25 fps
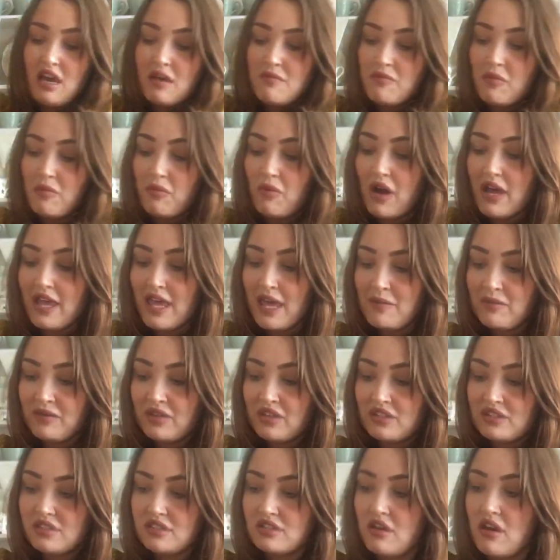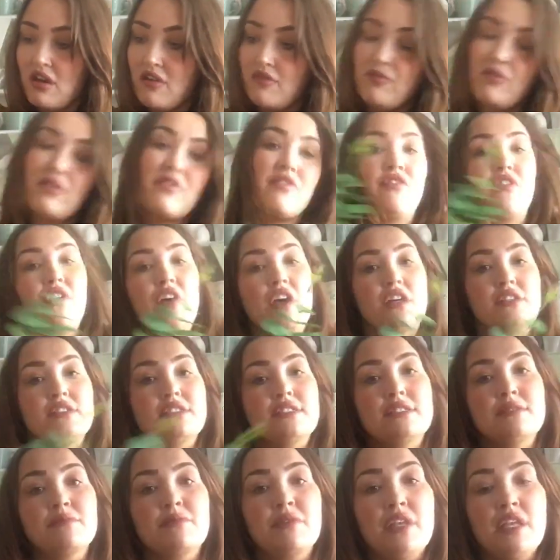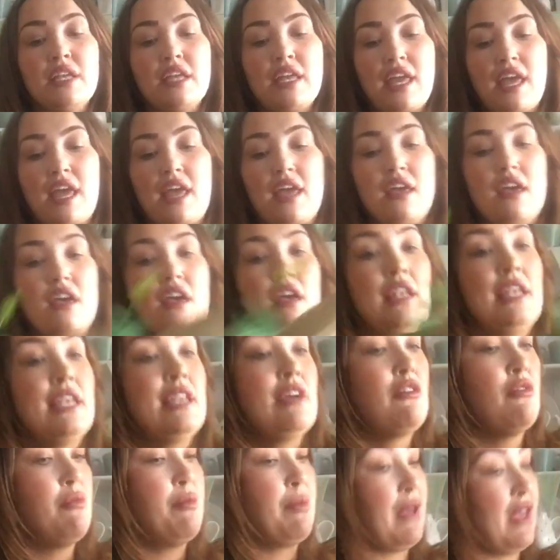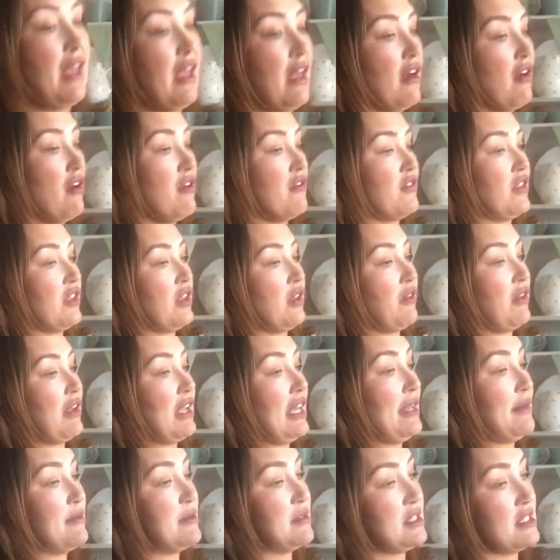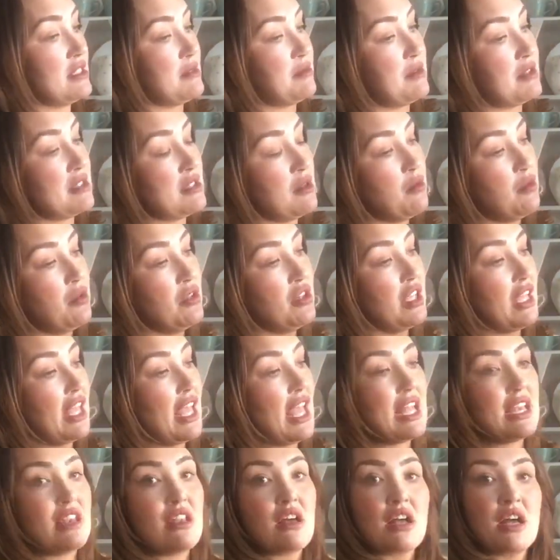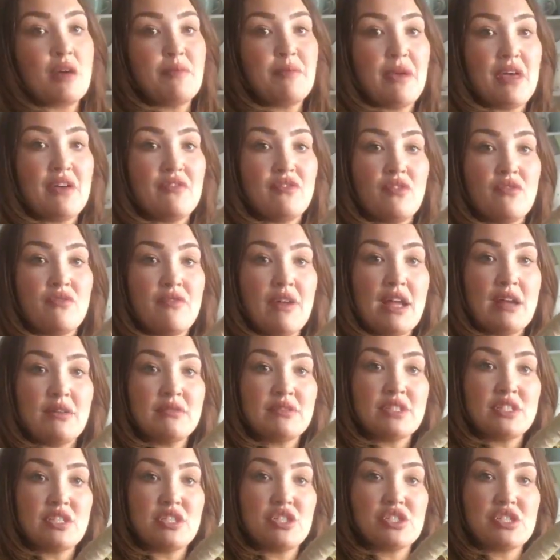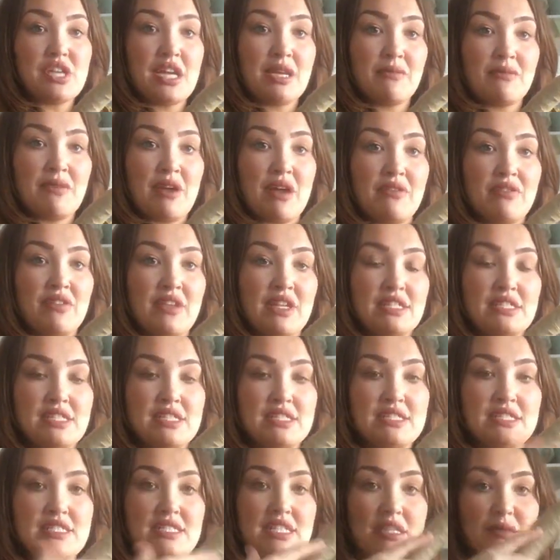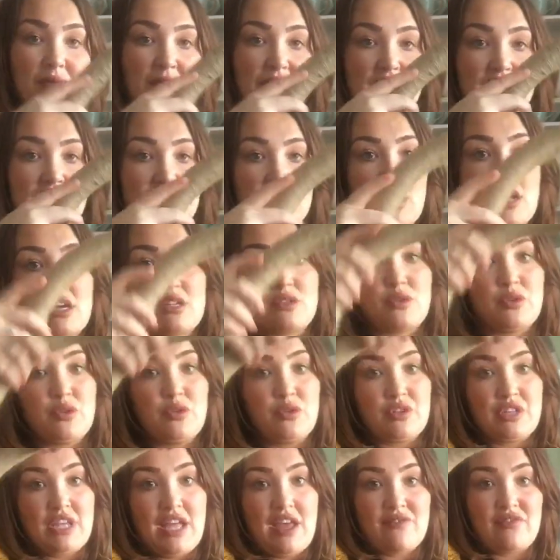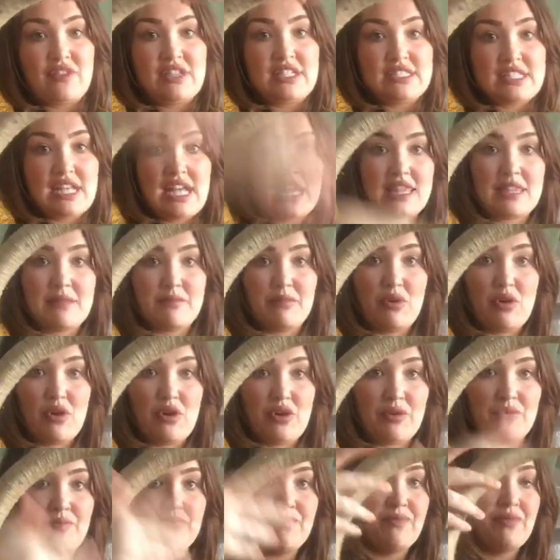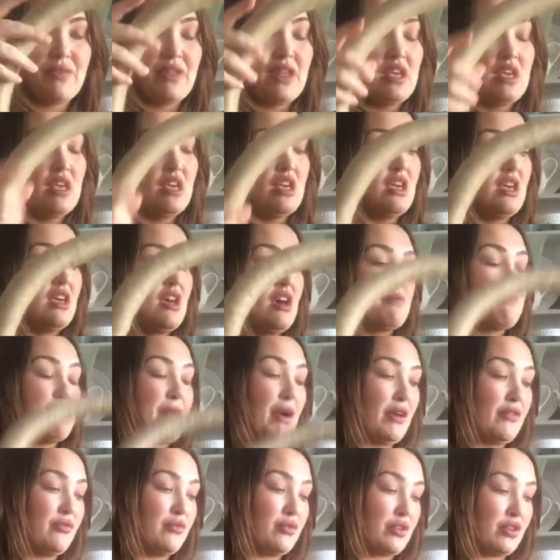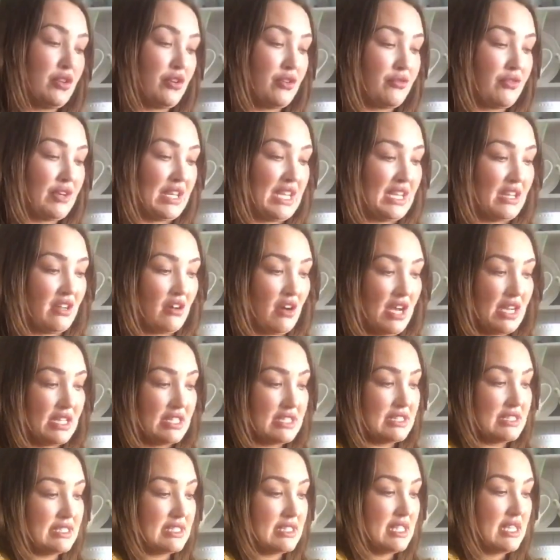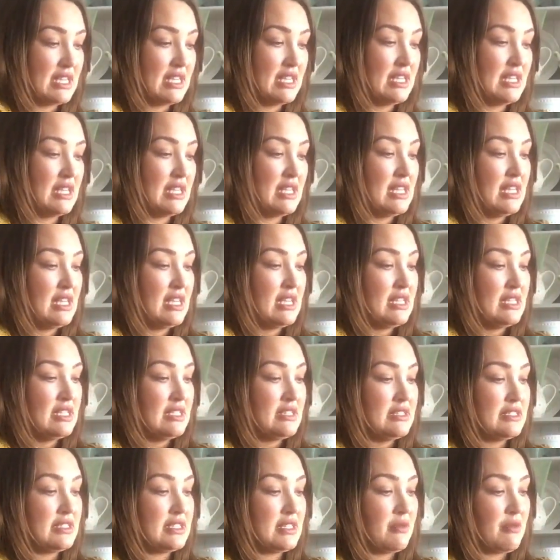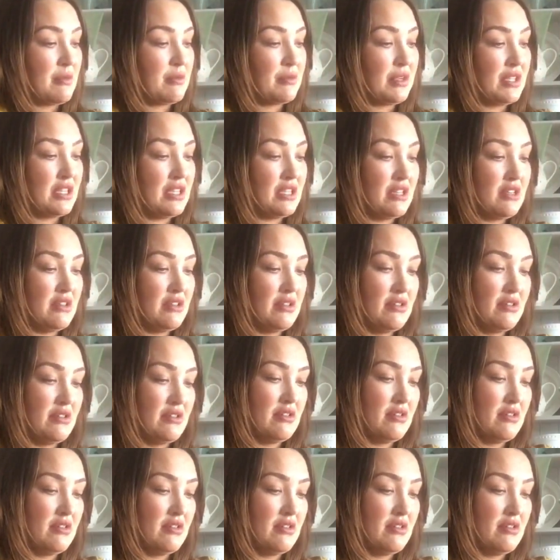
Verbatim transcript: But what I am going to start off with first is I'm going to get a little bit of the eucalyptus because I want to get like a bit of a rounded shape around this. This is going to be the side or you could have this at the bottom. Both would look really nice. So I'm gonna